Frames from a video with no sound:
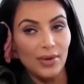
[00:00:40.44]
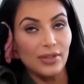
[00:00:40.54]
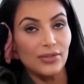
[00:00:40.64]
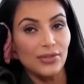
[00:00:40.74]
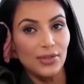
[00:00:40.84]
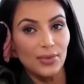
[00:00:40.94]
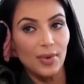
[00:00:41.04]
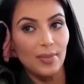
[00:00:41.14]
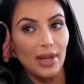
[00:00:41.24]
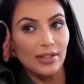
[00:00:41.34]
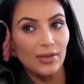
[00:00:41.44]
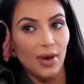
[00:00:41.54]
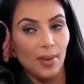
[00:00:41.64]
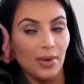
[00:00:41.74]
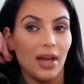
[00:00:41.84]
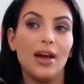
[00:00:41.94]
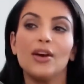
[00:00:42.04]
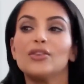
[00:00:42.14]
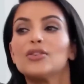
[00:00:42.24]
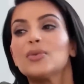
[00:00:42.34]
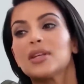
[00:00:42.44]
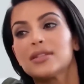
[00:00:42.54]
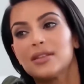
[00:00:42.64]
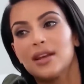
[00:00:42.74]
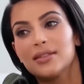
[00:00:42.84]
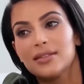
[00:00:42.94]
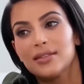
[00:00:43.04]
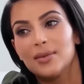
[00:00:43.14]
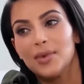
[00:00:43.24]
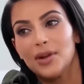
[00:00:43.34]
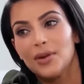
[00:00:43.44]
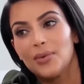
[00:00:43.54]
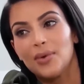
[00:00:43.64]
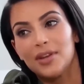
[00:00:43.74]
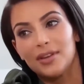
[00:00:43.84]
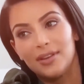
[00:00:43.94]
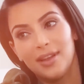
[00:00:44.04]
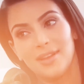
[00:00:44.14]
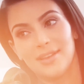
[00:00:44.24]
importantly, is she really that jealous of Kourtney's happiness and joy? This